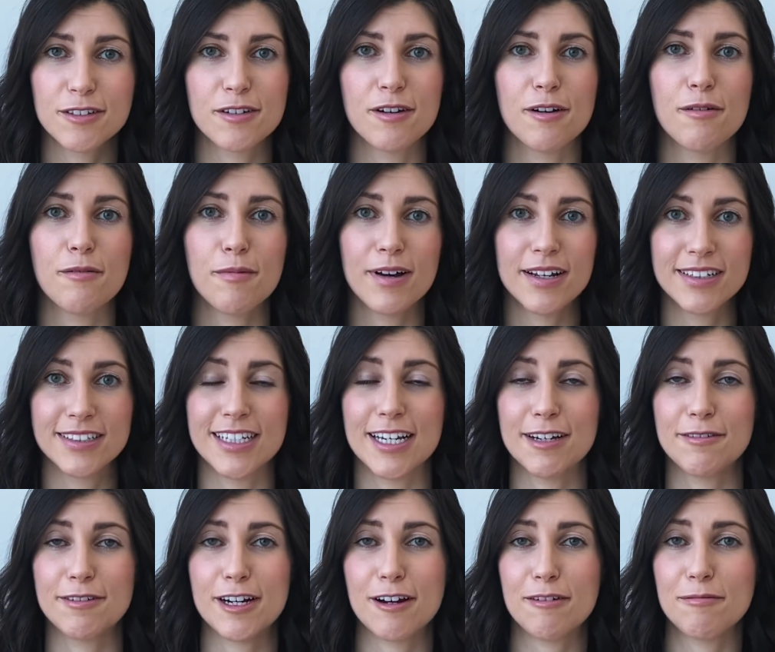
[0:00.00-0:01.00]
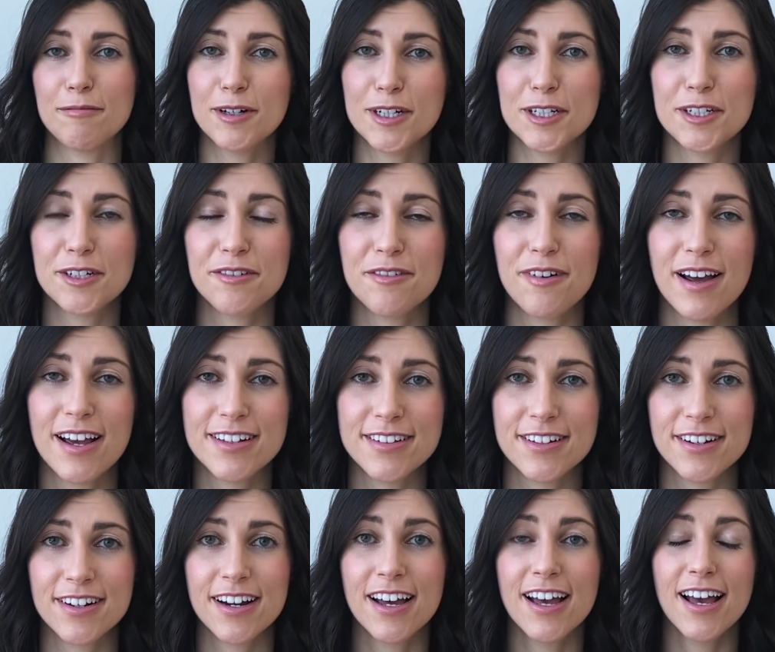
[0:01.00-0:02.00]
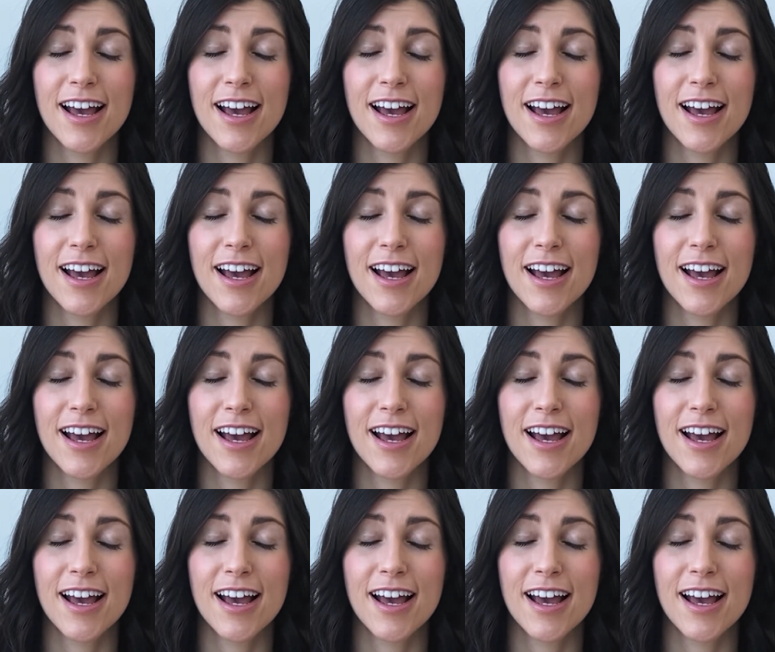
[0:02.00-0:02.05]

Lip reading: go one day without moisturizer.